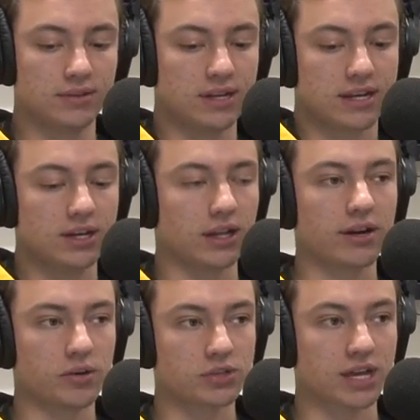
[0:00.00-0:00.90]
N'Keal
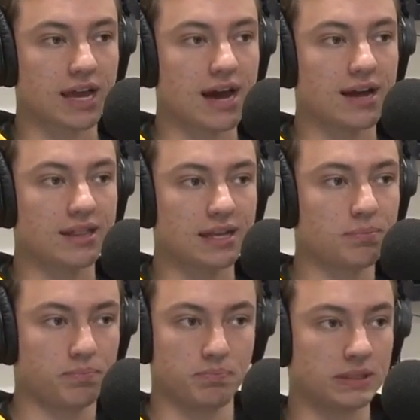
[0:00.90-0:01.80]
Harry was a guy
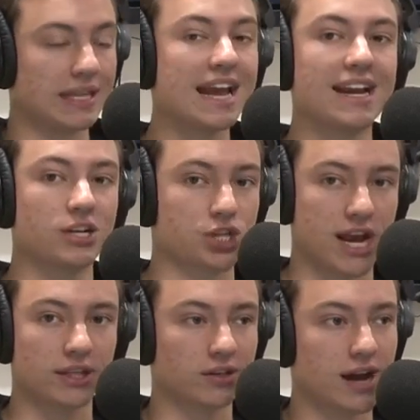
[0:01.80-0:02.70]
that played at
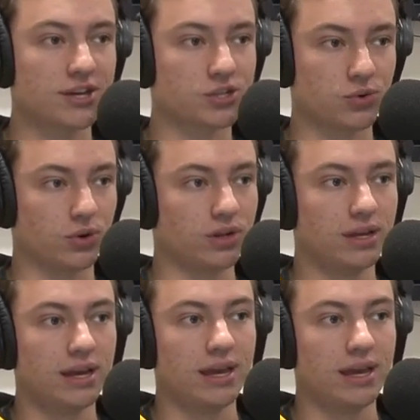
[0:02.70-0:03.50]
Chandler High School,